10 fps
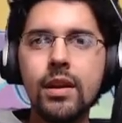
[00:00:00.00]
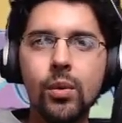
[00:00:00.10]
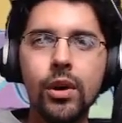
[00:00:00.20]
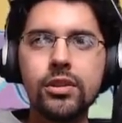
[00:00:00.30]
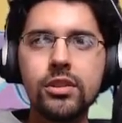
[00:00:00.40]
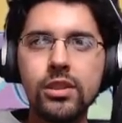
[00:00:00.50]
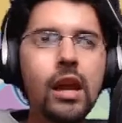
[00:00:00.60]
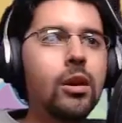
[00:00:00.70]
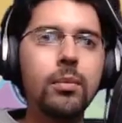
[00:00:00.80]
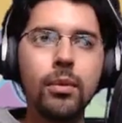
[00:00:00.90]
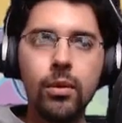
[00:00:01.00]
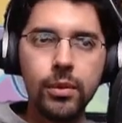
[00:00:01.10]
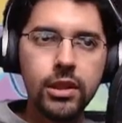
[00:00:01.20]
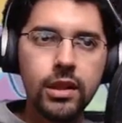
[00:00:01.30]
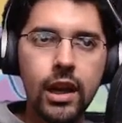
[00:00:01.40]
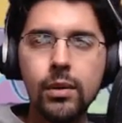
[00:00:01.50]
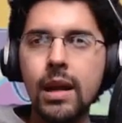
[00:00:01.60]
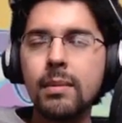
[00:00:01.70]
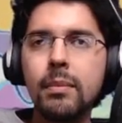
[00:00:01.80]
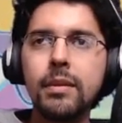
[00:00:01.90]
was terrible with the
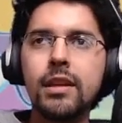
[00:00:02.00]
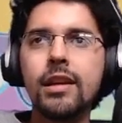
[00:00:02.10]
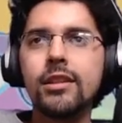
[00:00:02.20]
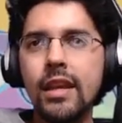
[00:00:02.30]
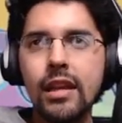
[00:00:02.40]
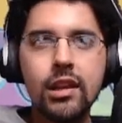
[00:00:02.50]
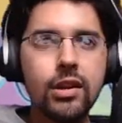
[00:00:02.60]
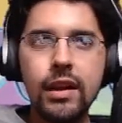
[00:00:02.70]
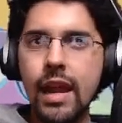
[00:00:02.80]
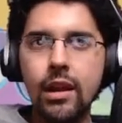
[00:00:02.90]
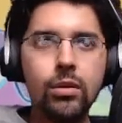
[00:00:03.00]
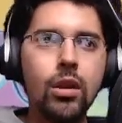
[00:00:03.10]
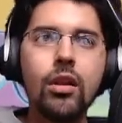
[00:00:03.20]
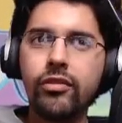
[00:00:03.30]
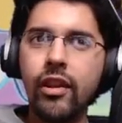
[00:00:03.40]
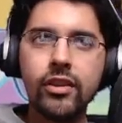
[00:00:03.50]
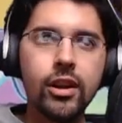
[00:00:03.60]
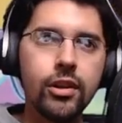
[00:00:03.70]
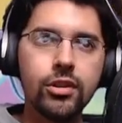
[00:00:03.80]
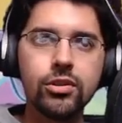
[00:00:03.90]
diorama because it couldn't handle all 5
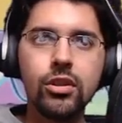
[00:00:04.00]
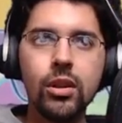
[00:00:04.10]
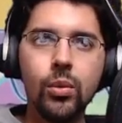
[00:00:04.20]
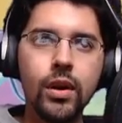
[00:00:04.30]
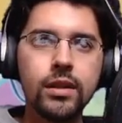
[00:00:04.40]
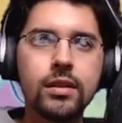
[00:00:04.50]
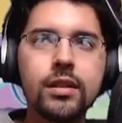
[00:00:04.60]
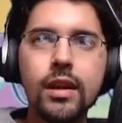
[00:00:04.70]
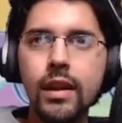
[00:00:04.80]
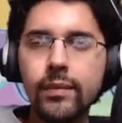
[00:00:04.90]
characters all at once,